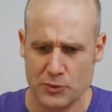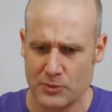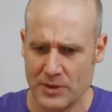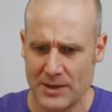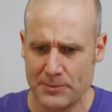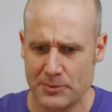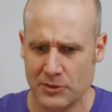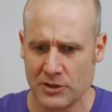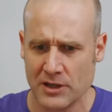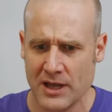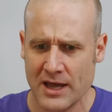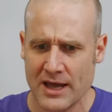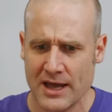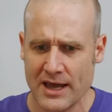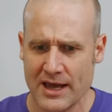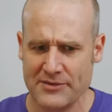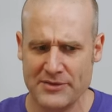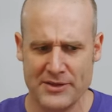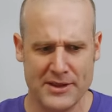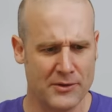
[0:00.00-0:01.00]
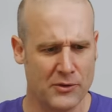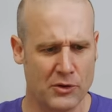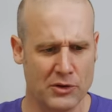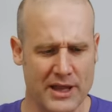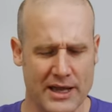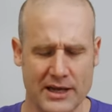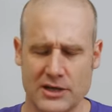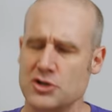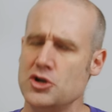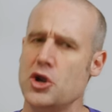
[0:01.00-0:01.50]
people and they're all
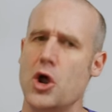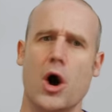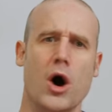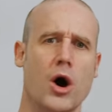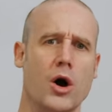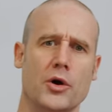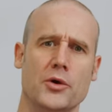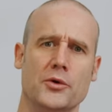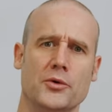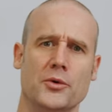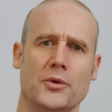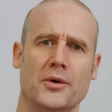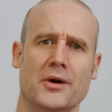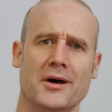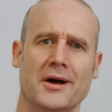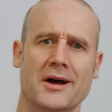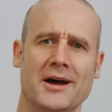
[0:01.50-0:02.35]
like, no.